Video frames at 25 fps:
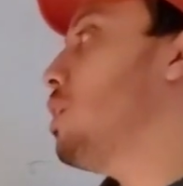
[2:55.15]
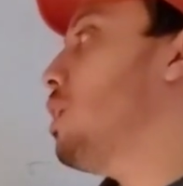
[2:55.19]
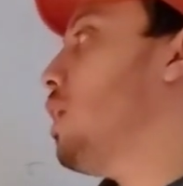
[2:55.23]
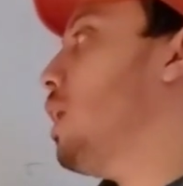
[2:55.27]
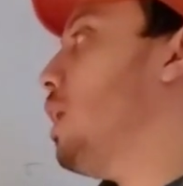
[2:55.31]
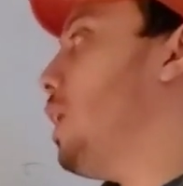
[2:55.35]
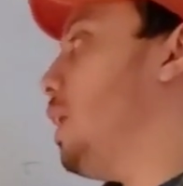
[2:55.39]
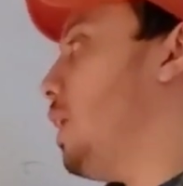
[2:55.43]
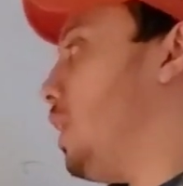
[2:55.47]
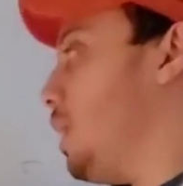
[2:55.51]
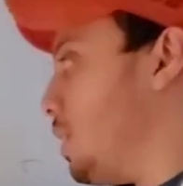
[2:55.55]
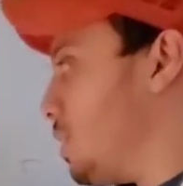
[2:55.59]

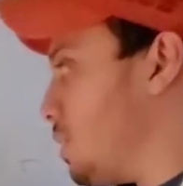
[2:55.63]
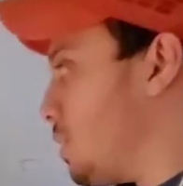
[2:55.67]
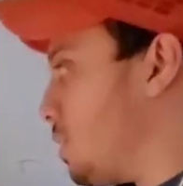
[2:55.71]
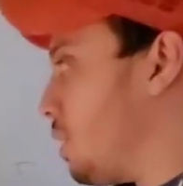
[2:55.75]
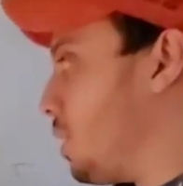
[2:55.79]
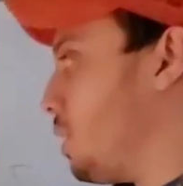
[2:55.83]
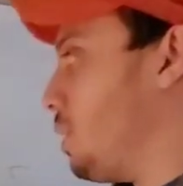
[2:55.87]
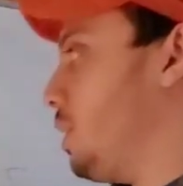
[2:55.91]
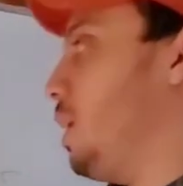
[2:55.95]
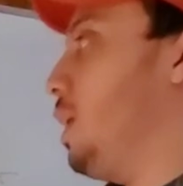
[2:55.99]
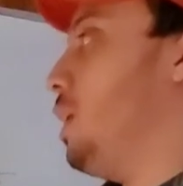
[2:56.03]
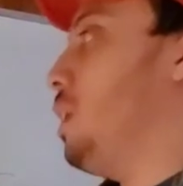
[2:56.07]
And it is
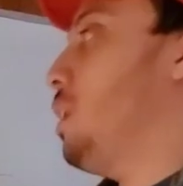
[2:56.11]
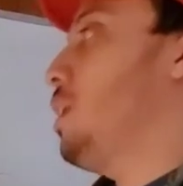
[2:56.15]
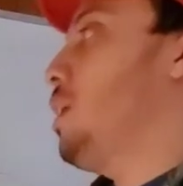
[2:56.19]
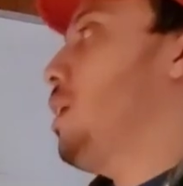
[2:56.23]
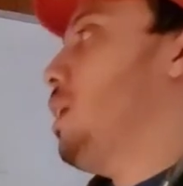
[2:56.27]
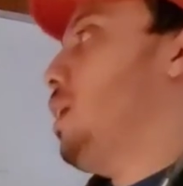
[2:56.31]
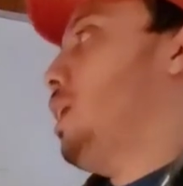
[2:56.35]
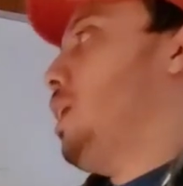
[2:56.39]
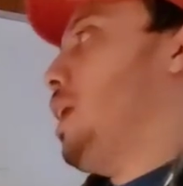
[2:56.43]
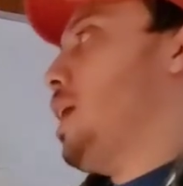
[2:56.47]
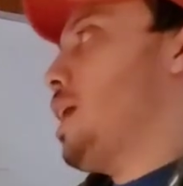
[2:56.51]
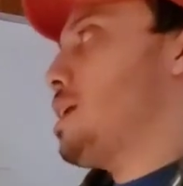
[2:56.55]
like that.
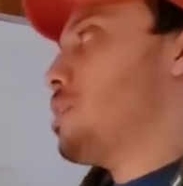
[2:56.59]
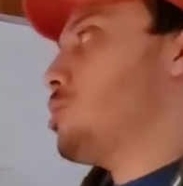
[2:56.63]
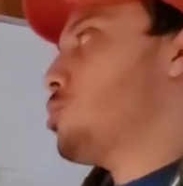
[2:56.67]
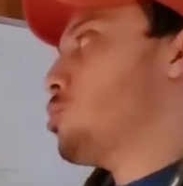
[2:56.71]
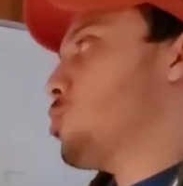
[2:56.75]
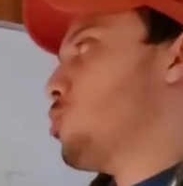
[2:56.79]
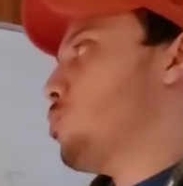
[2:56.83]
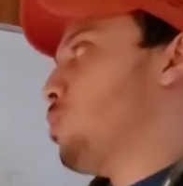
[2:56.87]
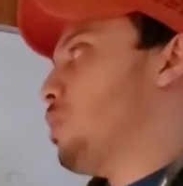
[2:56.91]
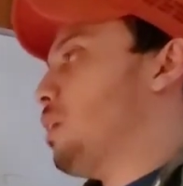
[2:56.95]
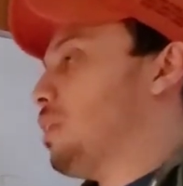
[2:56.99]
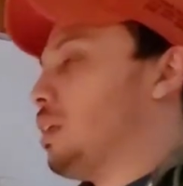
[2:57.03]
It has
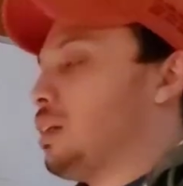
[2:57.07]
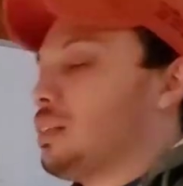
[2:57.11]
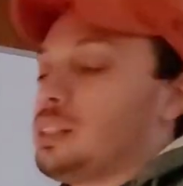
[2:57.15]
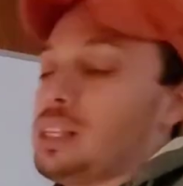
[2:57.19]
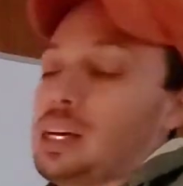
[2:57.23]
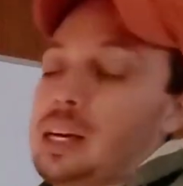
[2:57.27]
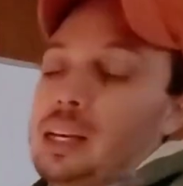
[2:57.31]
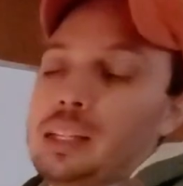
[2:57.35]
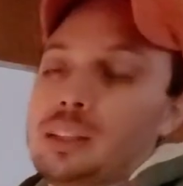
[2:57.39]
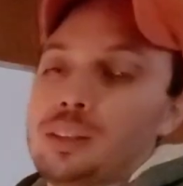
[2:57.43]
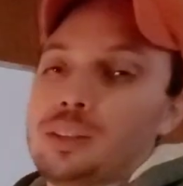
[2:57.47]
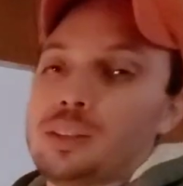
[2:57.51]
to be like
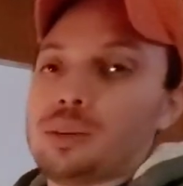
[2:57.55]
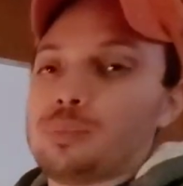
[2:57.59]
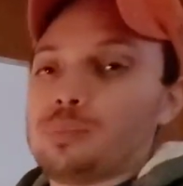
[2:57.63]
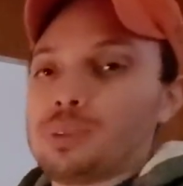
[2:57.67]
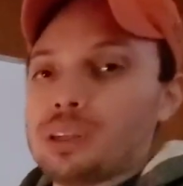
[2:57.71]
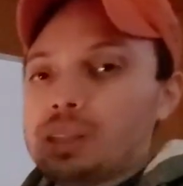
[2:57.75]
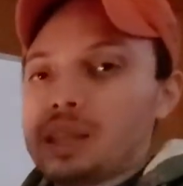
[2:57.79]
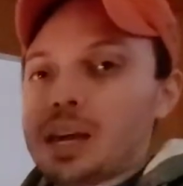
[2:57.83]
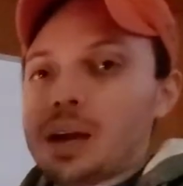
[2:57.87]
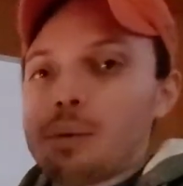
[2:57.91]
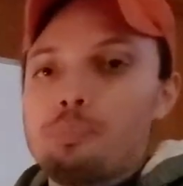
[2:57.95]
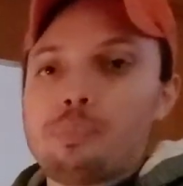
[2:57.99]
that. It's
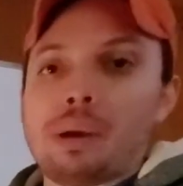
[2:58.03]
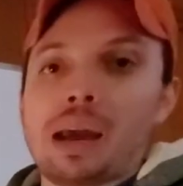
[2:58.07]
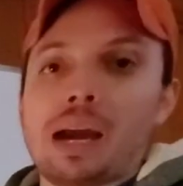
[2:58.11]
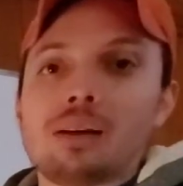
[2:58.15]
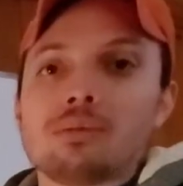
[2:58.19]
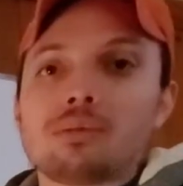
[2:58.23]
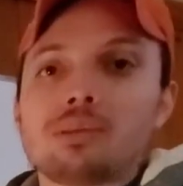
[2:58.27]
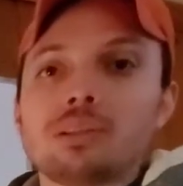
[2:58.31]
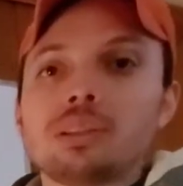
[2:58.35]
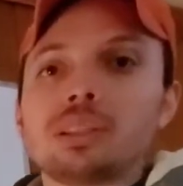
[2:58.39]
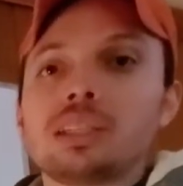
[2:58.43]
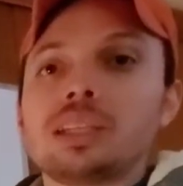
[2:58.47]
something that
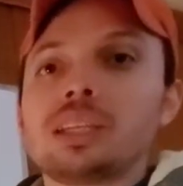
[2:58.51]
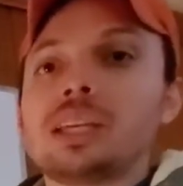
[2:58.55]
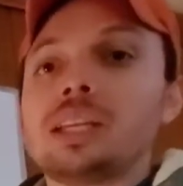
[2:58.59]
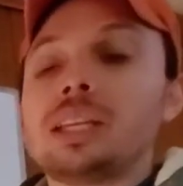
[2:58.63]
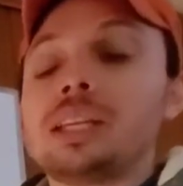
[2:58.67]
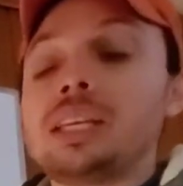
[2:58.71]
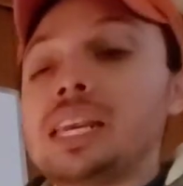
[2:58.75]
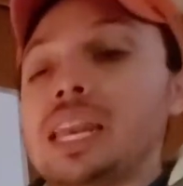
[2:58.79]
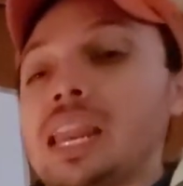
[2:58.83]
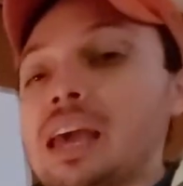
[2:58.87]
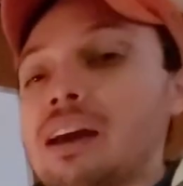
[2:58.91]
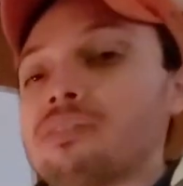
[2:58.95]
bounces. It
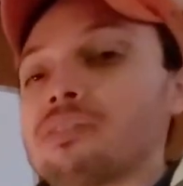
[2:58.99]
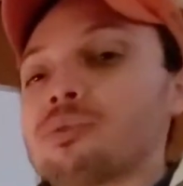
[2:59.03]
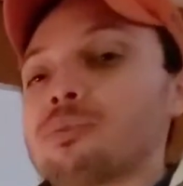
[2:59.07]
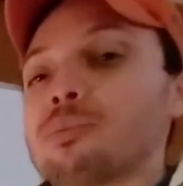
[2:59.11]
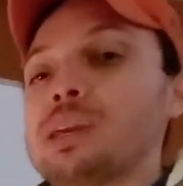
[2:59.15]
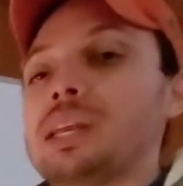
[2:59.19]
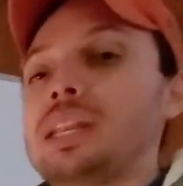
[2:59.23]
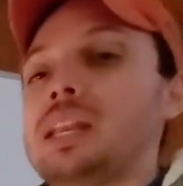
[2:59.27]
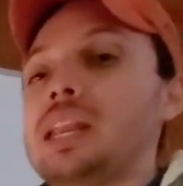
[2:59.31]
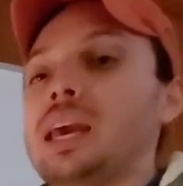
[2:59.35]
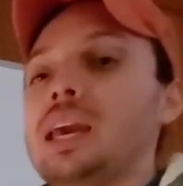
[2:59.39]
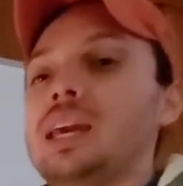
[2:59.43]
can never
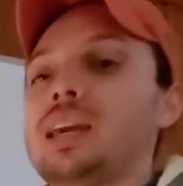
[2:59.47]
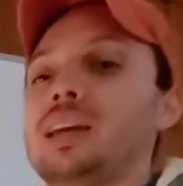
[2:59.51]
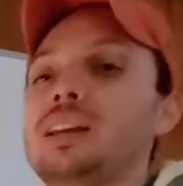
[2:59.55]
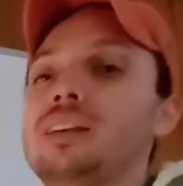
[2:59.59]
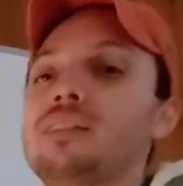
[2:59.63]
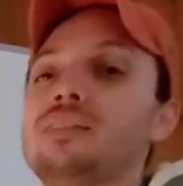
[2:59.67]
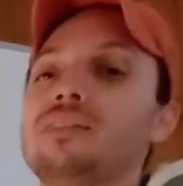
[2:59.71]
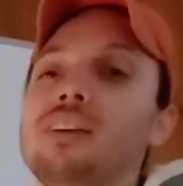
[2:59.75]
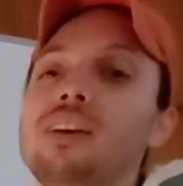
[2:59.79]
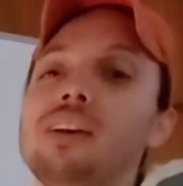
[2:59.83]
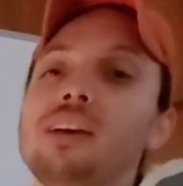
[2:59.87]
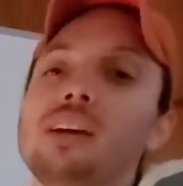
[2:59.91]
be
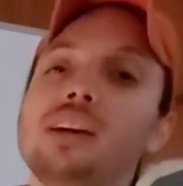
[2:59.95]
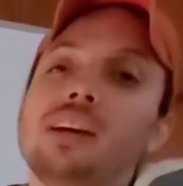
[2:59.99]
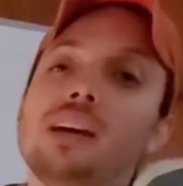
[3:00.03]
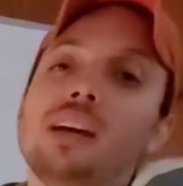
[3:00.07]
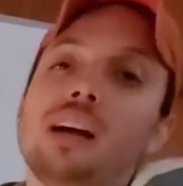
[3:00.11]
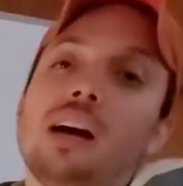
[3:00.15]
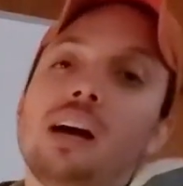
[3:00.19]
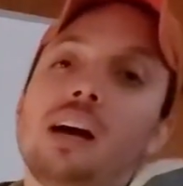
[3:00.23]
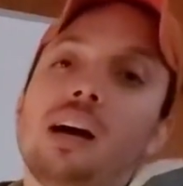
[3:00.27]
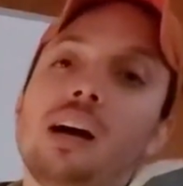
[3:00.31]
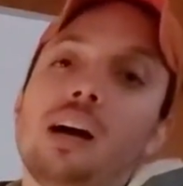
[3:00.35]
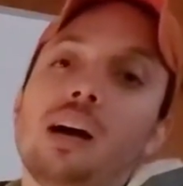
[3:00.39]
negative.
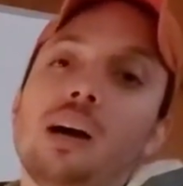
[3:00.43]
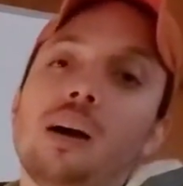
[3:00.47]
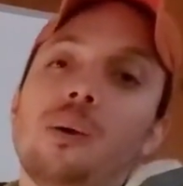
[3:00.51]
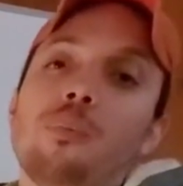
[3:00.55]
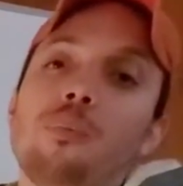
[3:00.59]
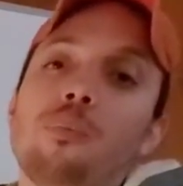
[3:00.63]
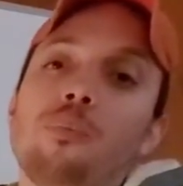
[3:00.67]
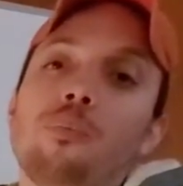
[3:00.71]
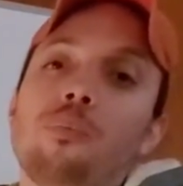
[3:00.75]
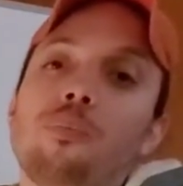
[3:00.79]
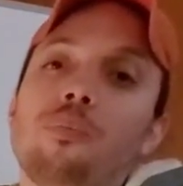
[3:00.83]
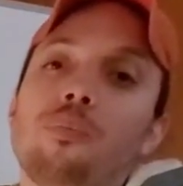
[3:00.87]

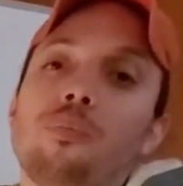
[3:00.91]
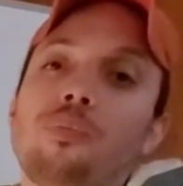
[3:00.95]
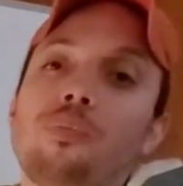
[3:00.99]
Um,